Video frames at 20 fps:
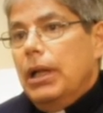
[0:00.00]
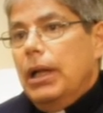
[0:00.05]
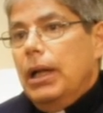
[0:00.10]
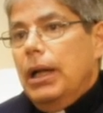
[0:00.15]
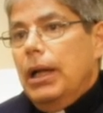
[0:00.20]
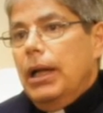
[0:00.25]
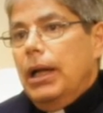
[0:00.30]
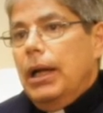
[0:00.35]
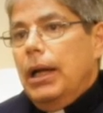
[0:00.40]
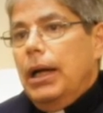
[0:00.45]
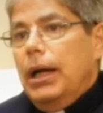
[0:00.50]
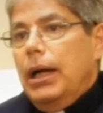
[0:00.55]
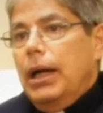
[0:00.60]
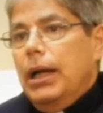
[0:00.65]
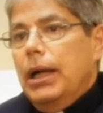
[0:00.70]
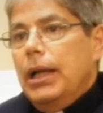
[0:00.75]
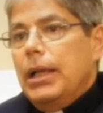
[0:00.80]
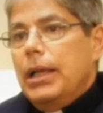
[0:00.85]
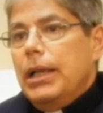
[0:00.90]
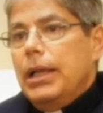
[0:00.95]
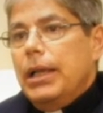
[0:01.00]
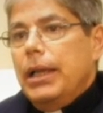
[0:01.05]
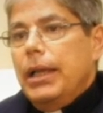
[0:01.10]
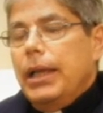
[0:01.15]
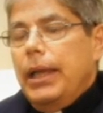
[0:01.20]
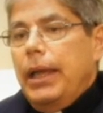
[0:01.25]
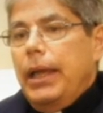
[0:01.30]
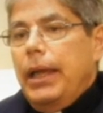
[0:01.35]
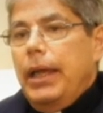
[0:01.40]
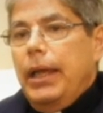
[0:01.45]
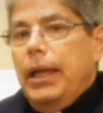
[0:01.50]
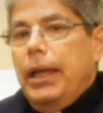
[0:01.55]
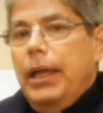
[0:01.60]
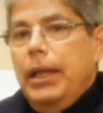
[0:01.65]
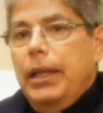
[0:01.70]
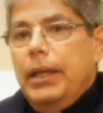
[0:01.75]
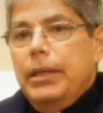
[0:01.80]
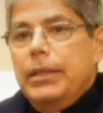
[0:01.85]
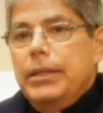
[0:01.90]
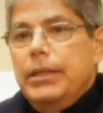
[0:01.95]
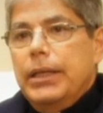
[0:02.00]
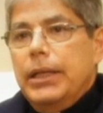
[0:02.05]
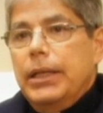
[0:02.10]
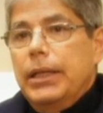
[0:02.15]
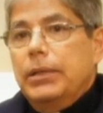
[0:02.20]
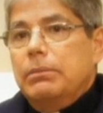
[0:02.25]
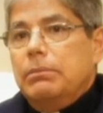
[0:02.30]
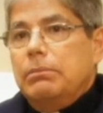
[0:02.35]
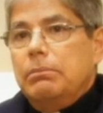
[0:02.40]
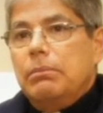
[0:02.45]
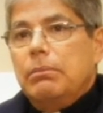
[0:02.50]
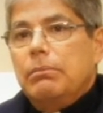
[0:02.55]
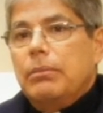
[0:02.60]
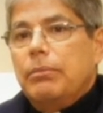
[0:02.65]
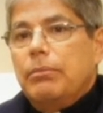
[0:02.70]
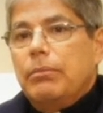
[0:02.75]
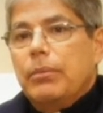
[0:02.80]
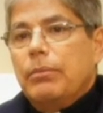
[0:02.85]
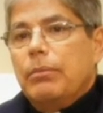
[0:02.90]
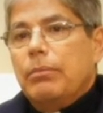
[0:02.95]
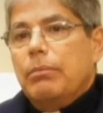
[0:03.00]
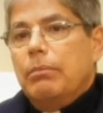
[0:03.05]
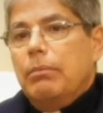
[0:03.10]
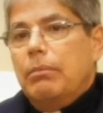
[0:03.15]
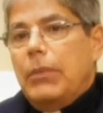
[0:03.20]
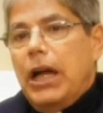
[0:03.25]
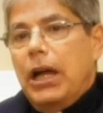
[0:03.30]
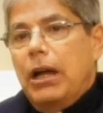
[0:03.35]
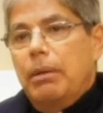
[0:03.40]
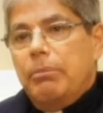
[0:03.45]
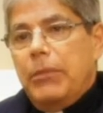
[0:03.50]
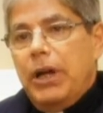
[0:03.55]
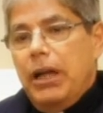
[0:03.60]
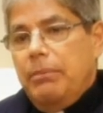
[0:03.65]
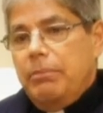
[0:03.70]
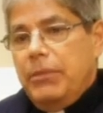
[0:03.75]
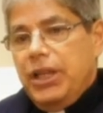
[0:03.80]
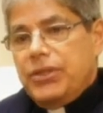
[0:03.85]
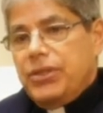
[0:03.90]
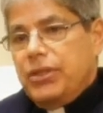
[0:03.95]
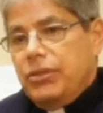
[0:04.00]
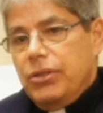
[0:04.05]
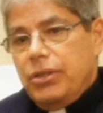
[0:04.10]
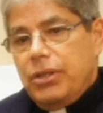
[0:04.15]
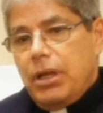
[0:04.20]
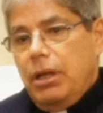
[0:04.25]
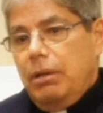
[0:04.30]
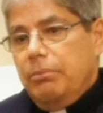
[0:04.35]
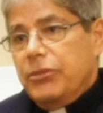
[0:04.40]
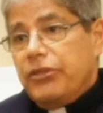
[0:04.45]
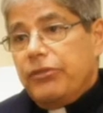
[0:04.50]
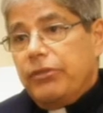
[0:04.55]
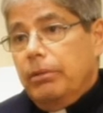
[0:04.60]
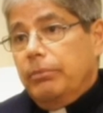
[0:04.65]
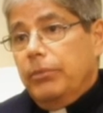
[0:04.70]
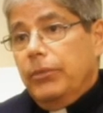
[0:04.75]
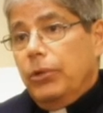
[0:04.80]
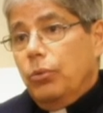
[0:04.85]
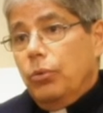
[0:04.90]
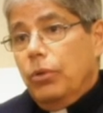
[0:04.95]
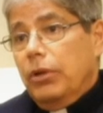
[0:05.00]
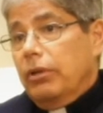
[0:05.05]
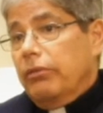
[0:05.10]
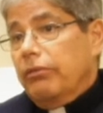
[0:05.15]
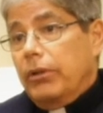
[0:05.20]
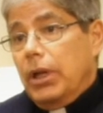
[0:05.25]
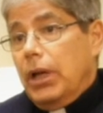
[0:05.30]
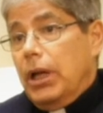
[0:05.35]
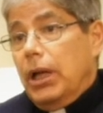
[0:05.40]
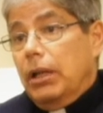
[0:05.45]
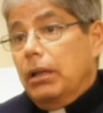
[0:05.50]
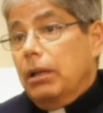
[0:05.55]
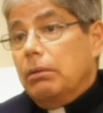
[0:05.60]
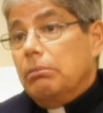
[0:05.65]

Uh, and uh, my, my message comes from the word of God.